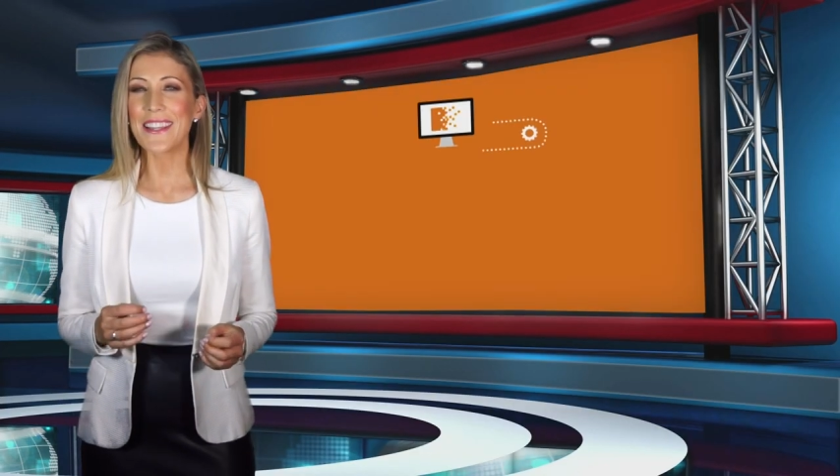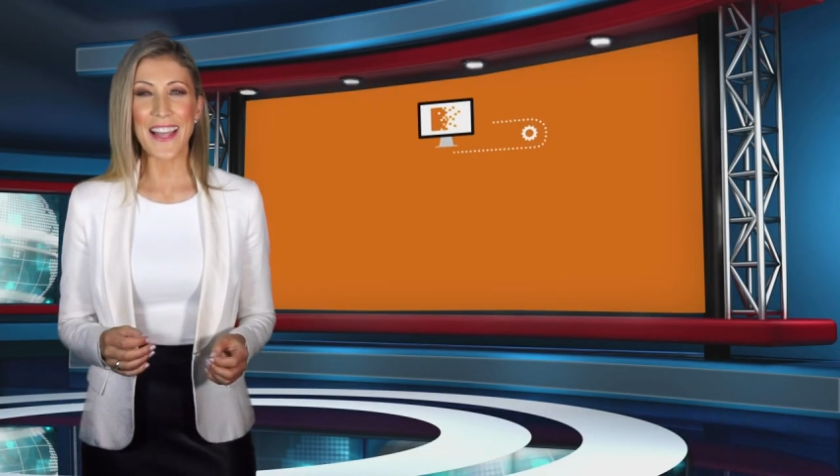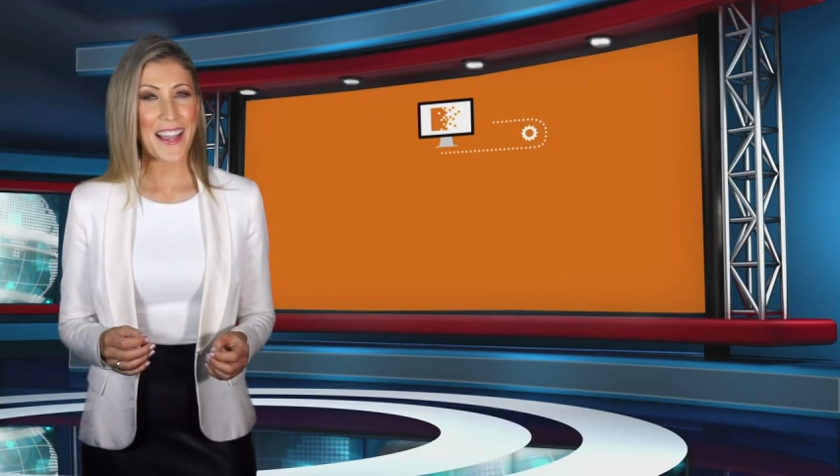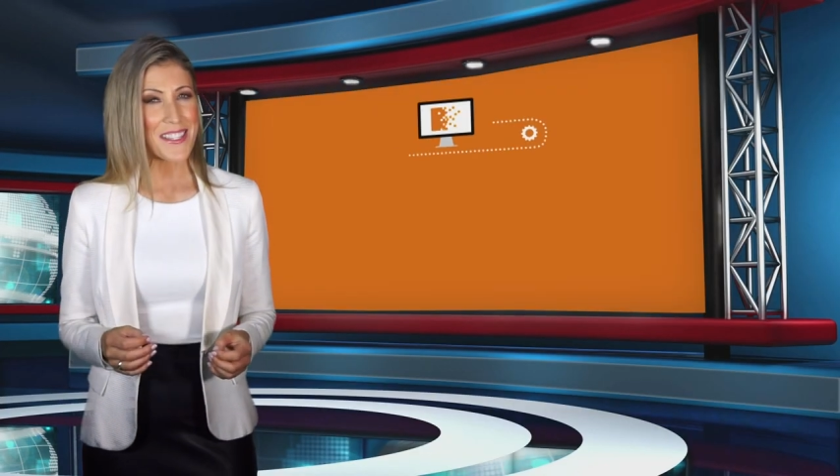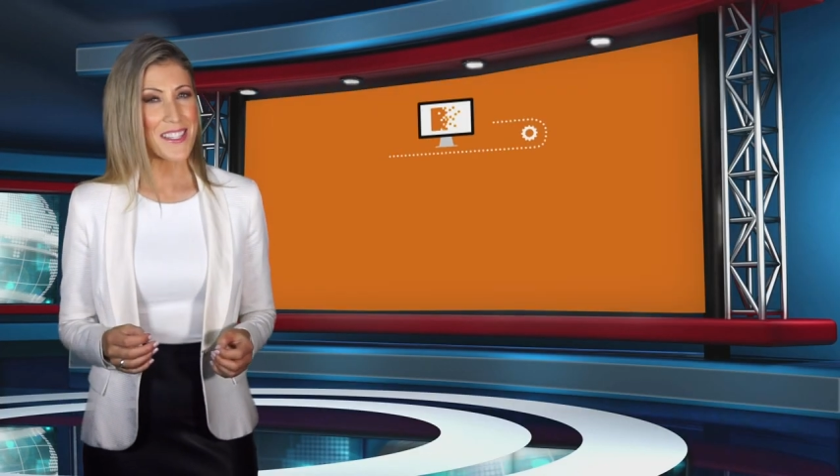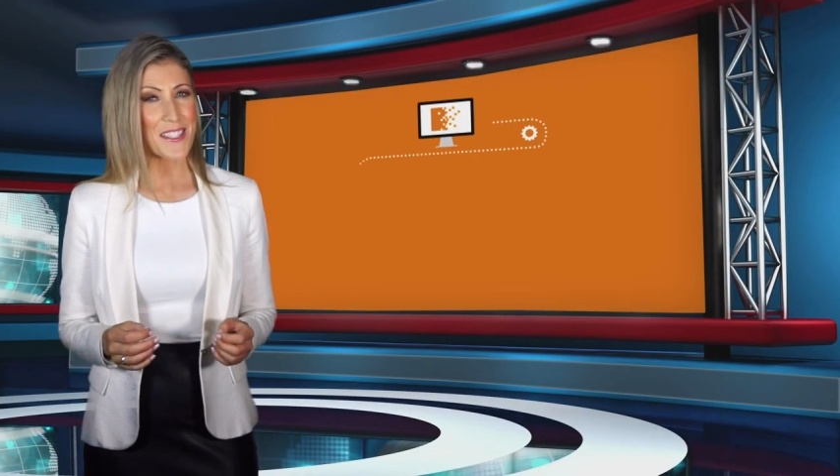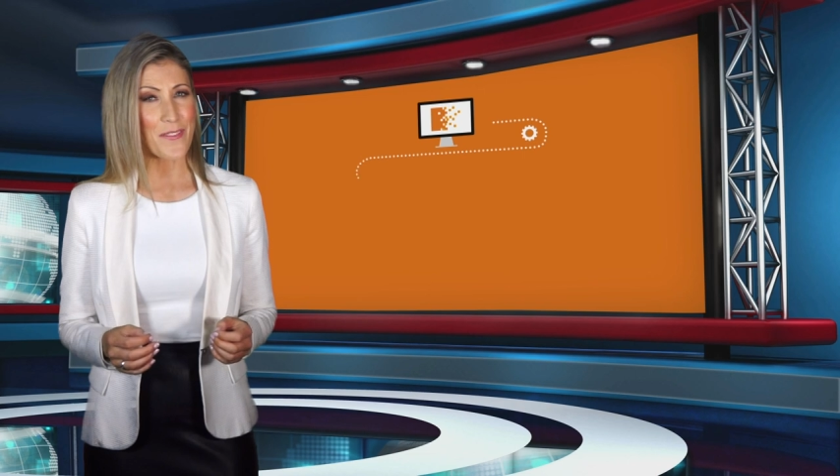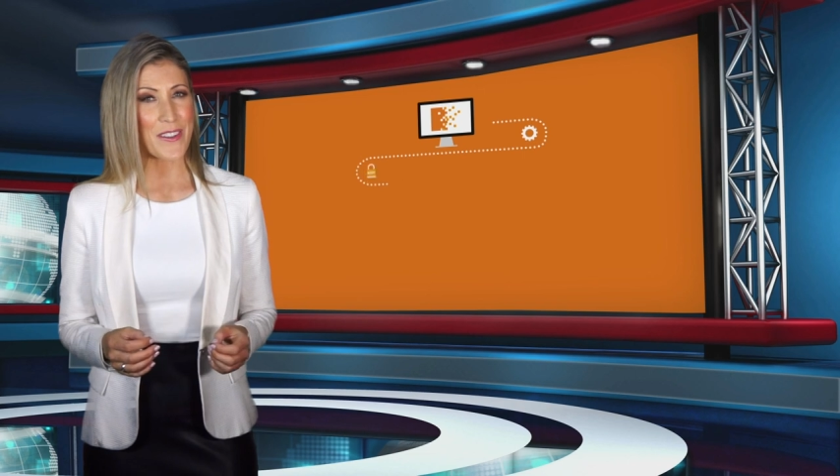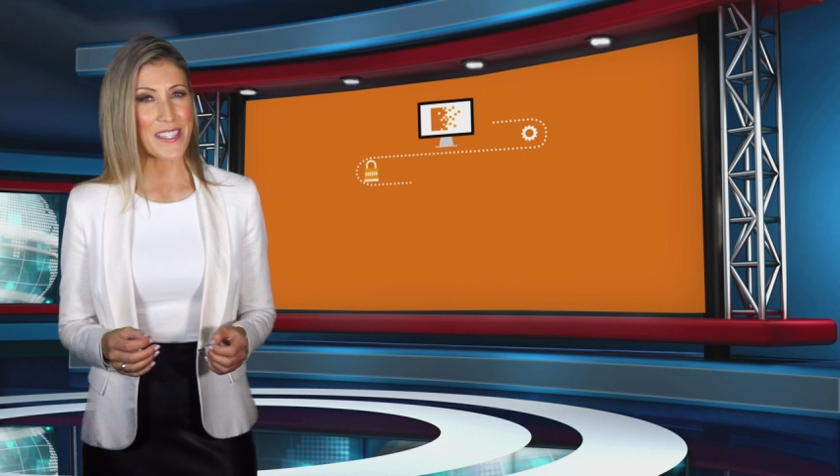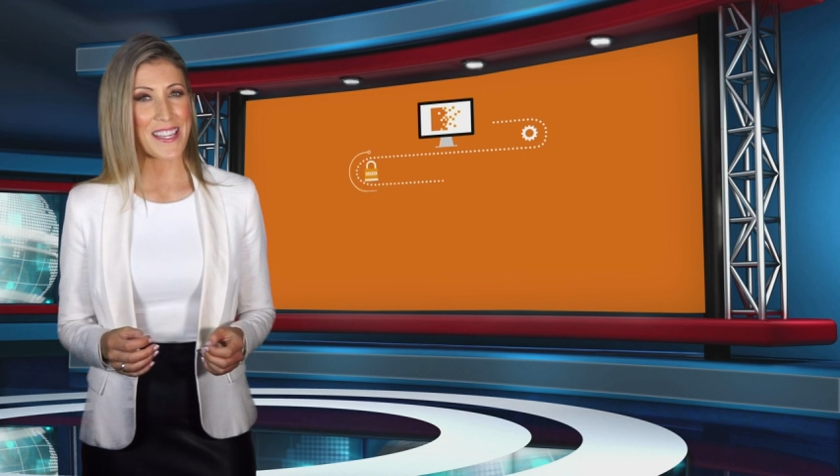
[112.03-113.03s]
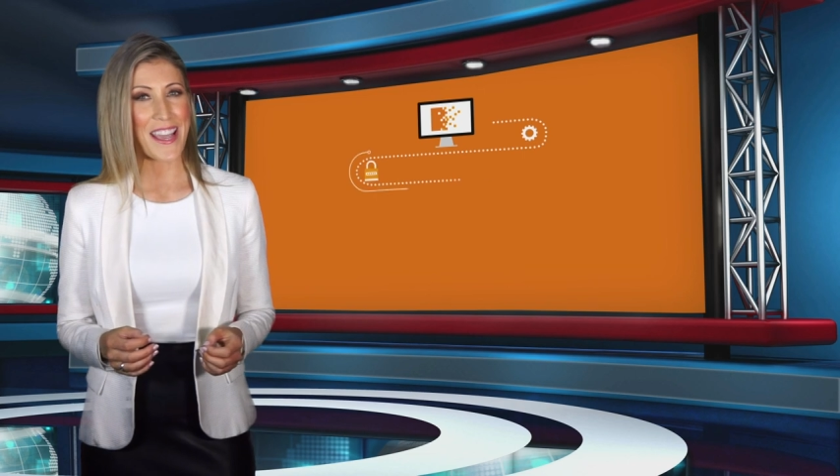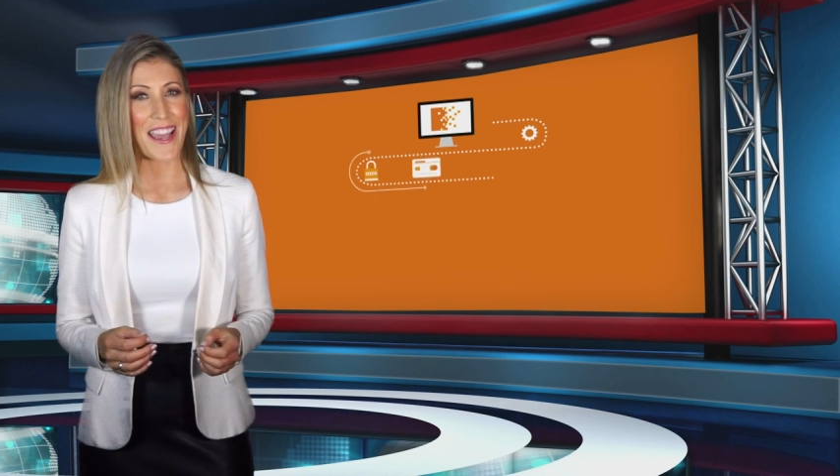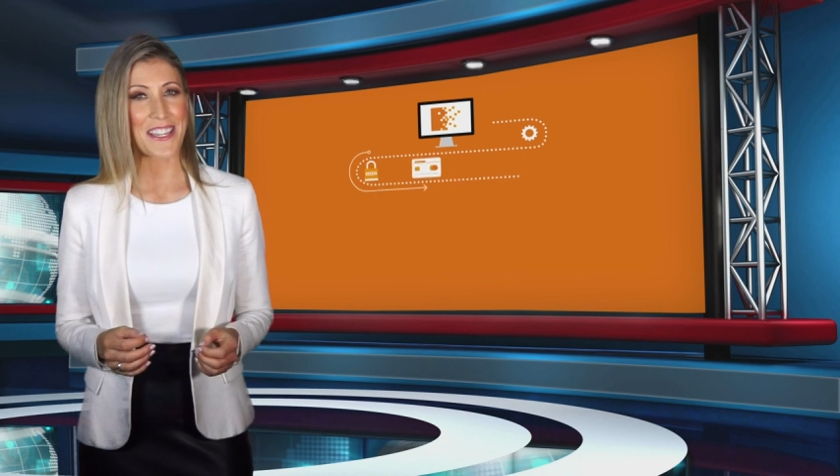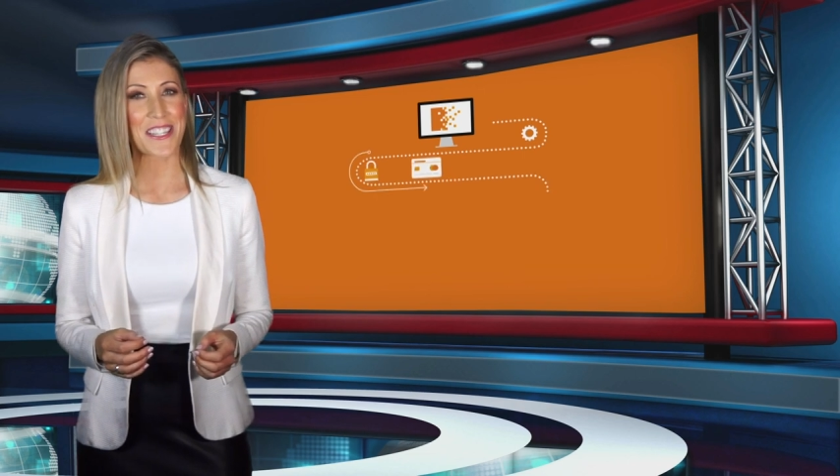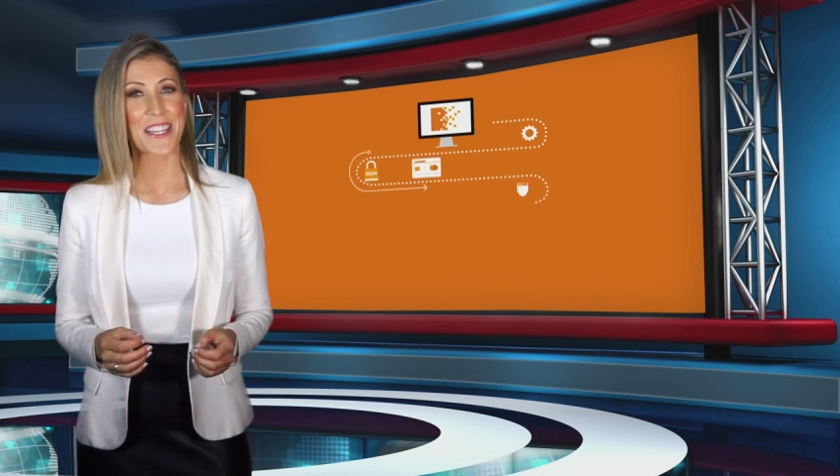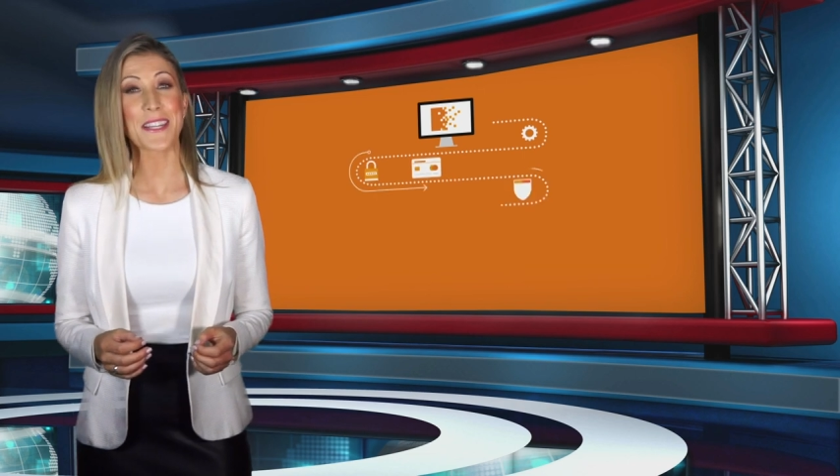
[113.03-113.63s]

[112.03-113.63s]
lacks the sophistication